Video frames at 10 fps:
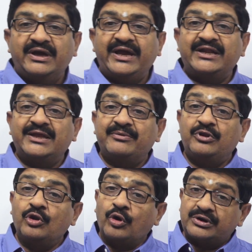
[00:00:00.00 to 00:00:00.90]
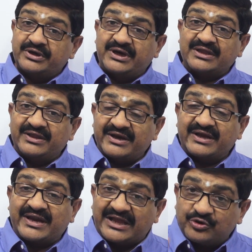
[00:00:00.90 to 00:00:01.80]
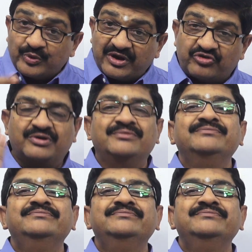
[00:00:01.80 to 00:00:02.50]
and they have not done their graduation,